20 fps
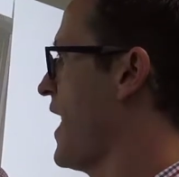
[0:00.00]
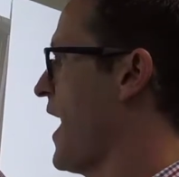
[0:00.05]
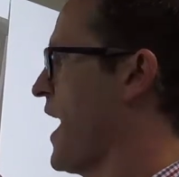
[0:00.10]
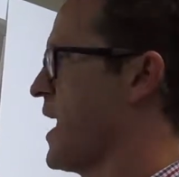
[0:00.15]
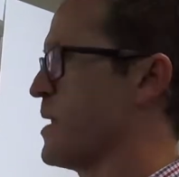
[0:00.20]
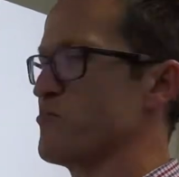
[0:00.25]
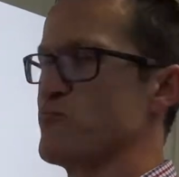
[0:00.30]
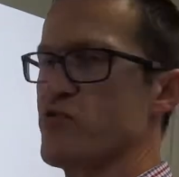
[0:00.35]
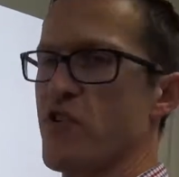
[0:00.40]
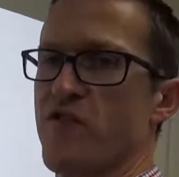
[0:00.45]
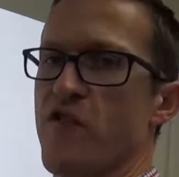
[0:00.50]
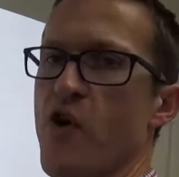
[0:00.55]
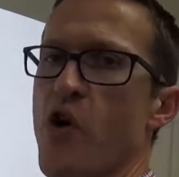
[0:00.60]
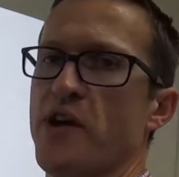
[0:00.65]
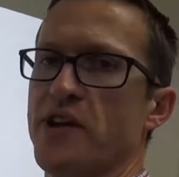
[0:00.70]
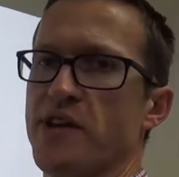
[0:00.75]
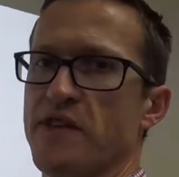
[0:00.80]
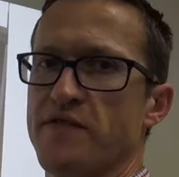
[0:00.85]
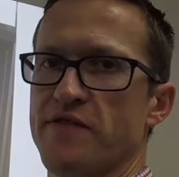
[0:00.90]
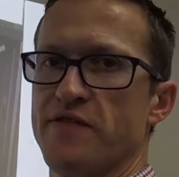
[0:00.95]
and
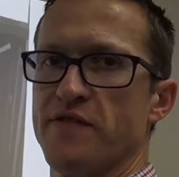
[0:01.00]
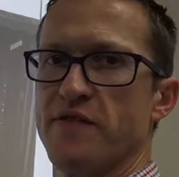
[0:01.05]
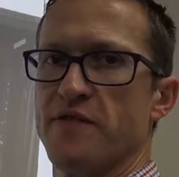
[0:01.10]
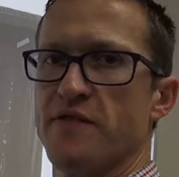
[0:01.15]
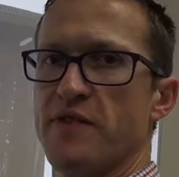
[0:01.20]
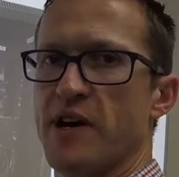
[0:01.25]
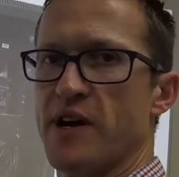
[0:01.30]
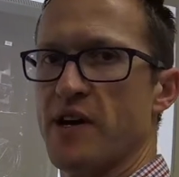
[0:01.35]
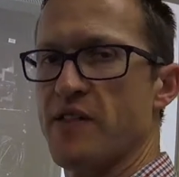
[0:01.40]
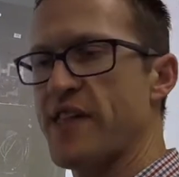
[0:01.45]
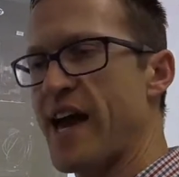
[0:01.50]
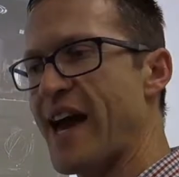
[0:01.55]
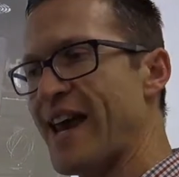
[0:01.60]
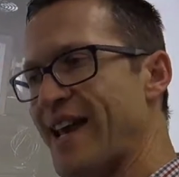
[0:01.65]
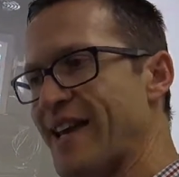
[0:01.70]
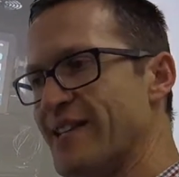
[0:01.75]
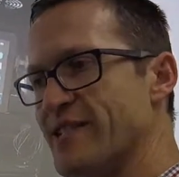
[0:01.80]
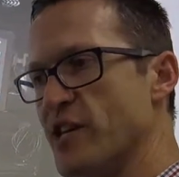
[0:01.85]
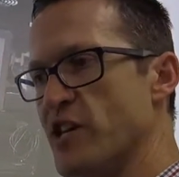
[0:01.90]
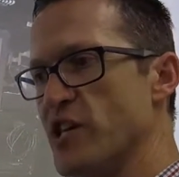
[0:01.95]
providing
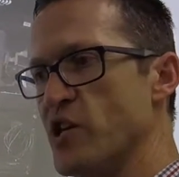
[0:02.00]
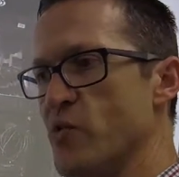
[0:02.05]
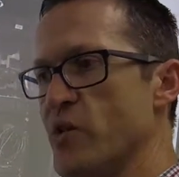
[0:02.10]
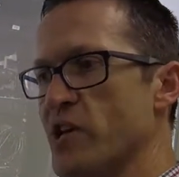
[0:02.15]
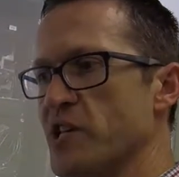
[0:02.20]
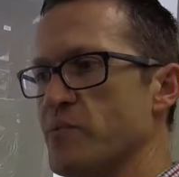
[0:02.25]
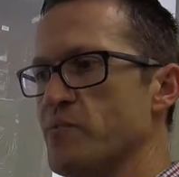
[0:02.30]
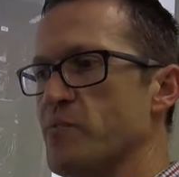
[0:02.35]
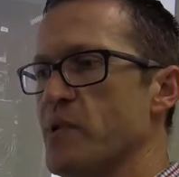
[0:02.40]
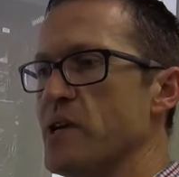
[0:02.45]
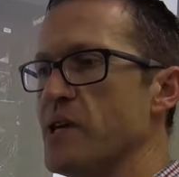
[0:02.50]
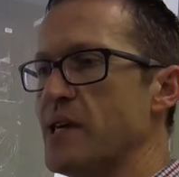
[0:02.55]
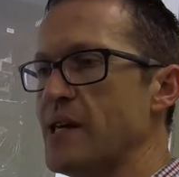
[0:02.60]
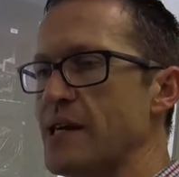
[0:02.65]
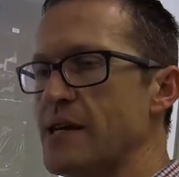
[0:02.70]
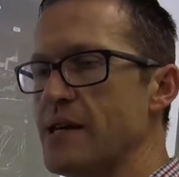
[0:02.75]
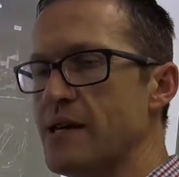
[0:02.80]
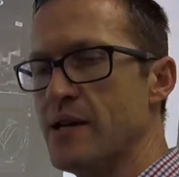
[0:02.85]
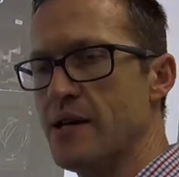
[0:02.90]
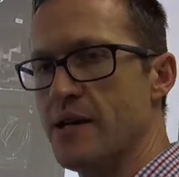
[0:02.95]
that as a
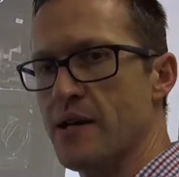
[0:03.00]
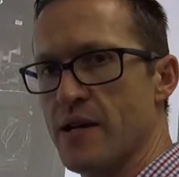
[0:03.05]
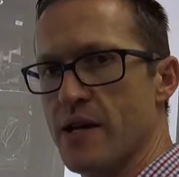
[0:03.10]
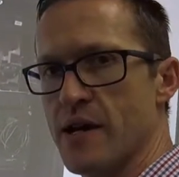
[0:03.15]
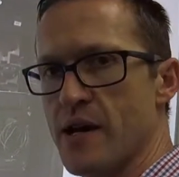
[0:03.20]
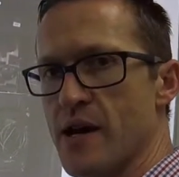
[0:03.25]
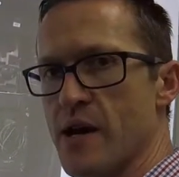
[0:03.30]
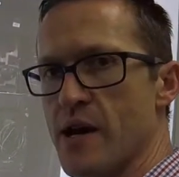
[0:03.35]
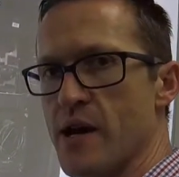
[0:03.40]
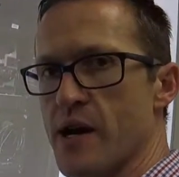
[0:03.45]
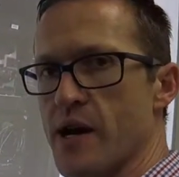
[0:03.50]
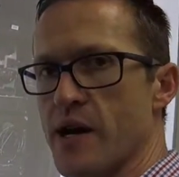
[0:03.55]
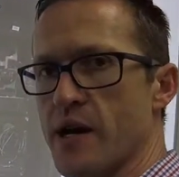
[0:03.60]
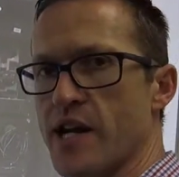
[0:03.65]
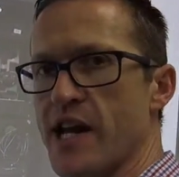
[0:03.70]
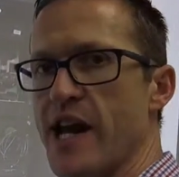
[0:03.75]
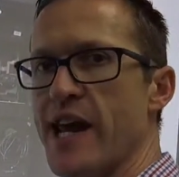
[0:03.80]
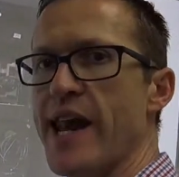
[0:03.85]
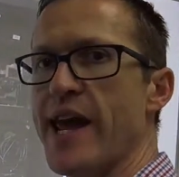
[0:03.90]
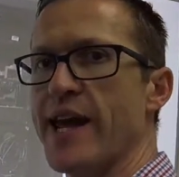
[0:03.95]
USB
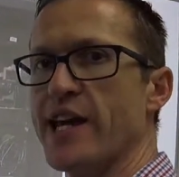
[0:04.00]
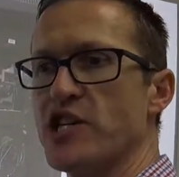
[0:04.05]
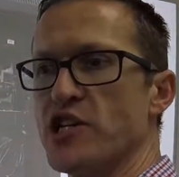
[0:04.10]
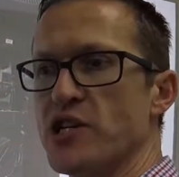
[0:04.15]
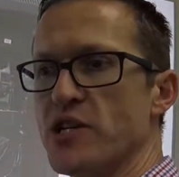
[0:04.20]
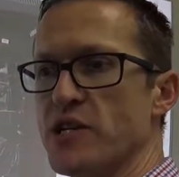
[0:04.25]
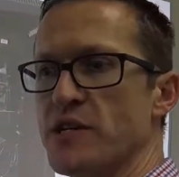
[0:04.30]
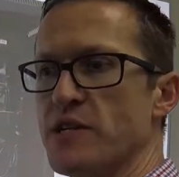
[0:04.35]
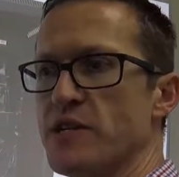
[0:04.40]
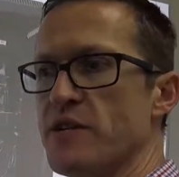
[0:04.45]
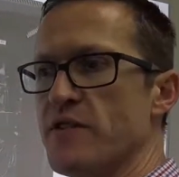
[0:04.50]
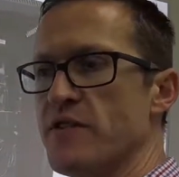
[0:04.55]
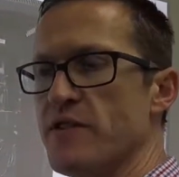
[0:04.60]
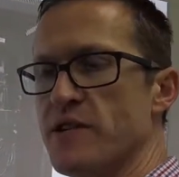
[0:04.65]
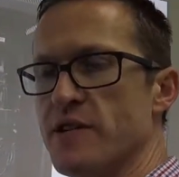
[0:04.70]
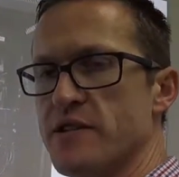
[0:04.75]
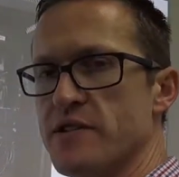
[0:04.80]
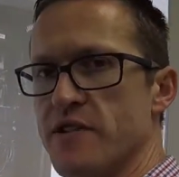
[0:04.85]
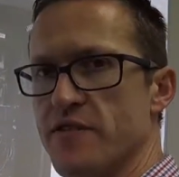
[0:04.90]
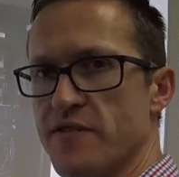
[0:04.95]
connection
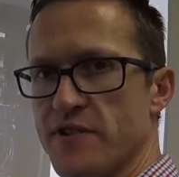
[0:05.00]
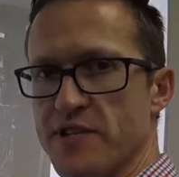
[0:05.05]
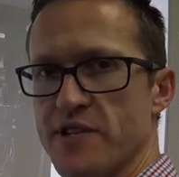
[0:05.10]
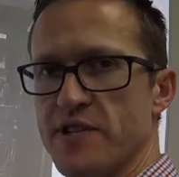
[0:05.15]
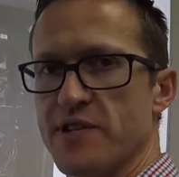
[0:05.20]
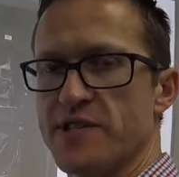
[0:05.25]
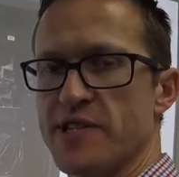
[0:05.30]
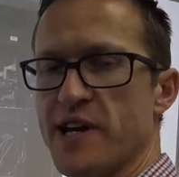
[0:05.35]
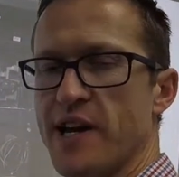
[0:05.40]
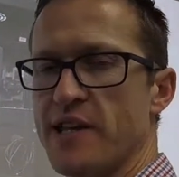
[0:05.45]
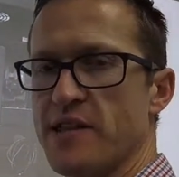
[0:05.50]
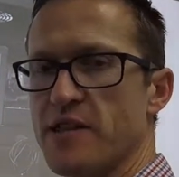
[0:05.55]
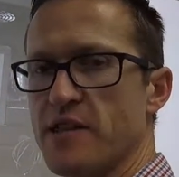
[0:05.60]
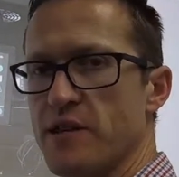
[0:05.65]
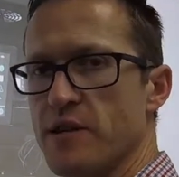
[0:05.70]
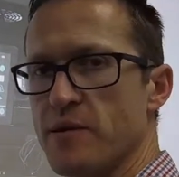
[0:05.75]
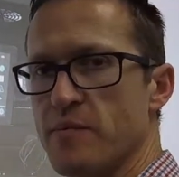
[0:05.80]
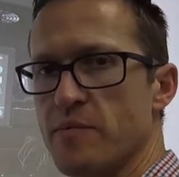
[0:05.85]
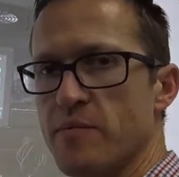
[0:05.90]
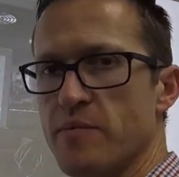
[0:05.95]
to facilitate
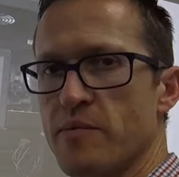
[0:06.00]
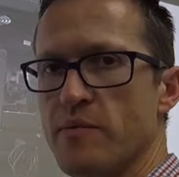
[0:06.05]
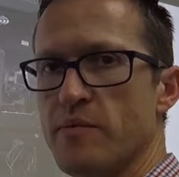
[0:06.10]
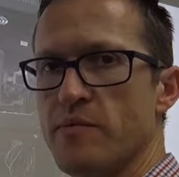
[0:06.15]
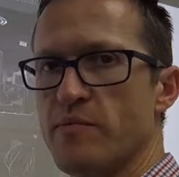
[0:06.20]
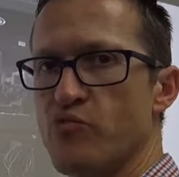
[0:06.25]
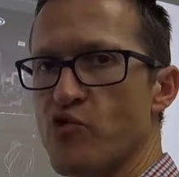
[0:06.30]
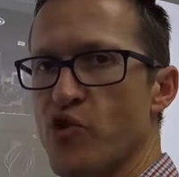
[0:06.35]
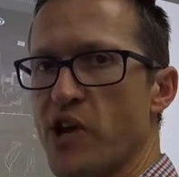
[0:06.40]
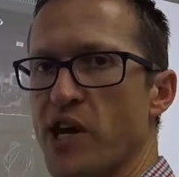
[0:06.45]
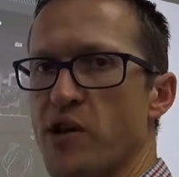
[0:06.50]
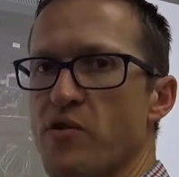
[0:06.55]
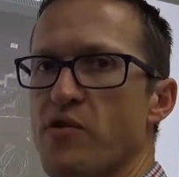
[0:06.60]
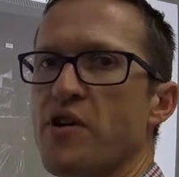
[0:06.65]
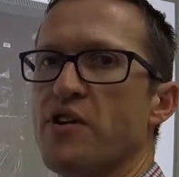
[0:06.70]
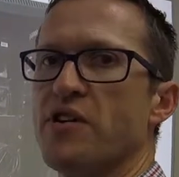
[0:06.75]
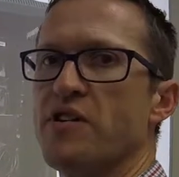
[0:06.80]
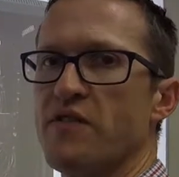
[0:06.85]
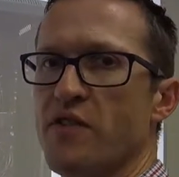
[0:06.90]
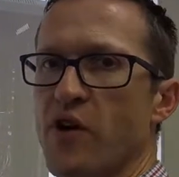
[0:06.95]
the bring your
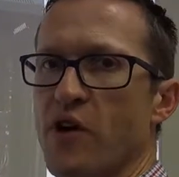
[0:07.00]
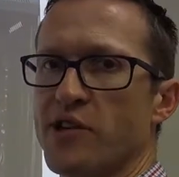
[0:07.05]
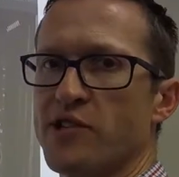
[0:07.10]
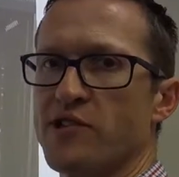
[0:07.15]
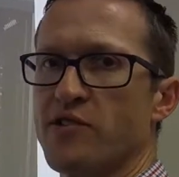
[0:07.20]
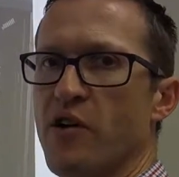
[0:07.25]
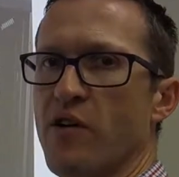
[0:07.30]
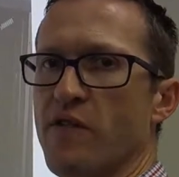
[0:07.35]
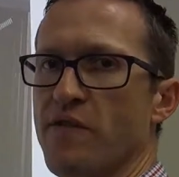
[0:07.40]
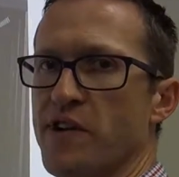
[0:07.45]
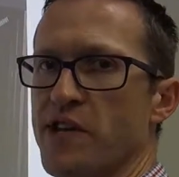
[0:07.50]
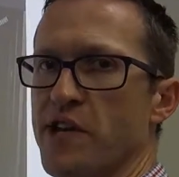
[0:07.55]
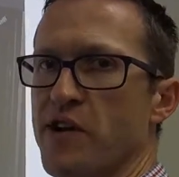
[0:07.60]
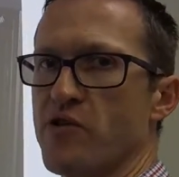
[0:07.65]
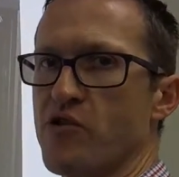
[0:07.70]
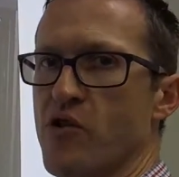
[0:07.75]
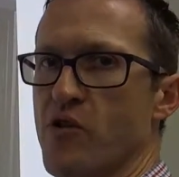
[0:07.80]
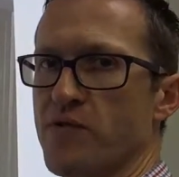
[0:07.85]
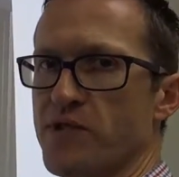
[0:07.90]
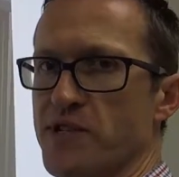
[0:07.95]
own device type
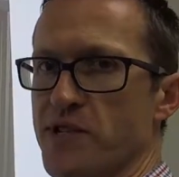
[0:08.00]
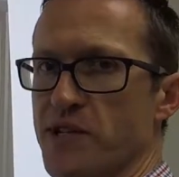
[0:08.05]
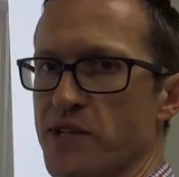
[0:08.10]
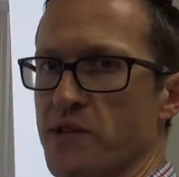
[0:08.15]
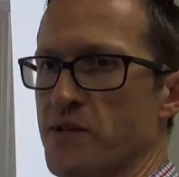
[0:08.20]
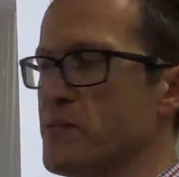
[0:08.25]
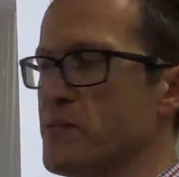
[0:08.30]
video conferencing,